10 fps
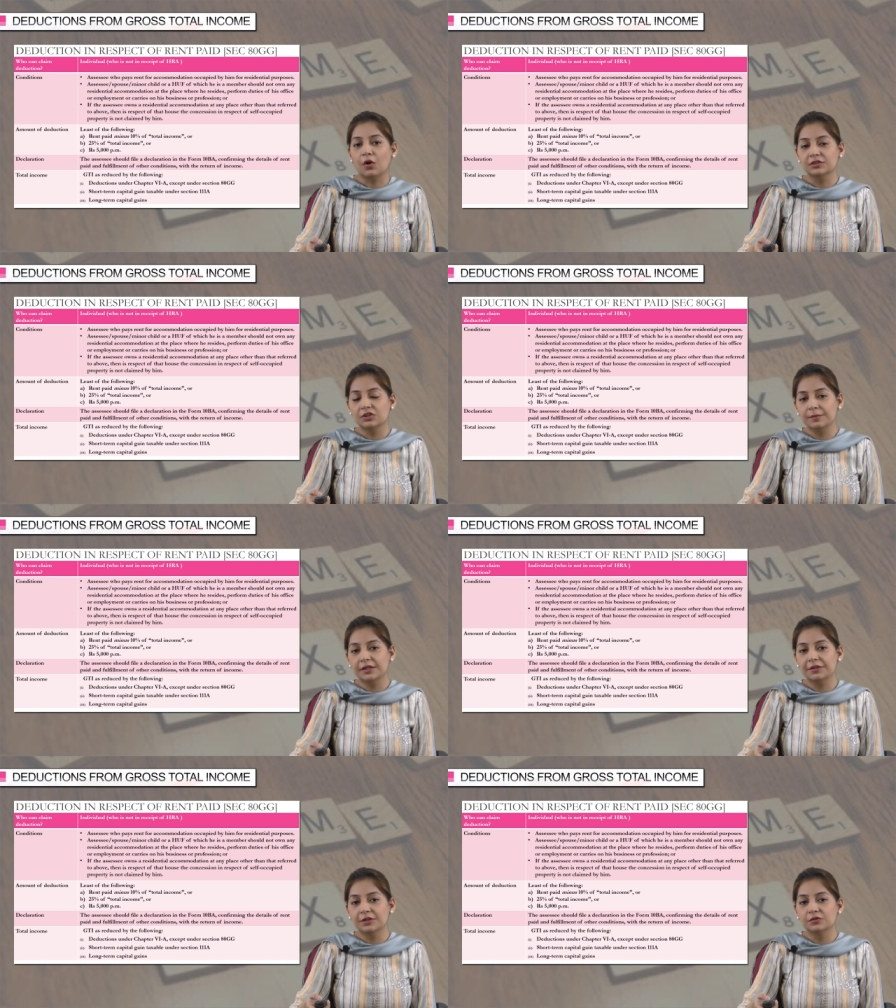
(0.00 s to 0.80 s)
also
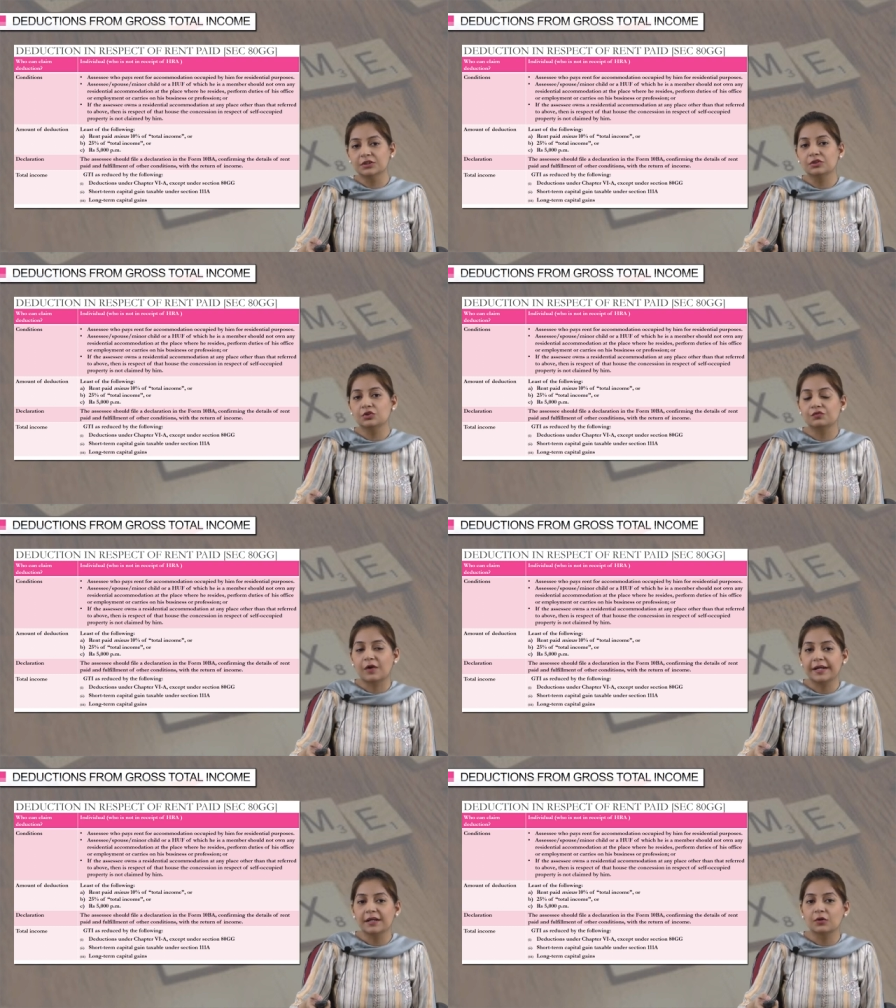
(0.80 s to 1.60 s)
be reduced to
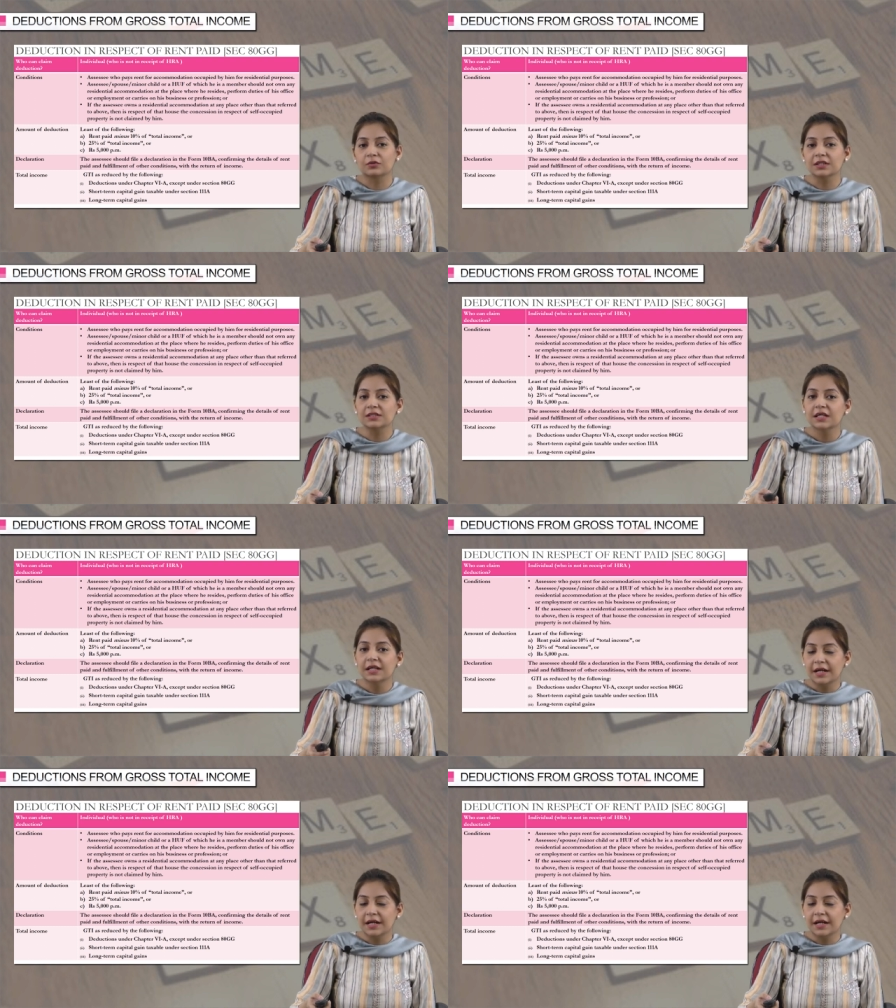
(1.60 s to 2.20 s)
find out this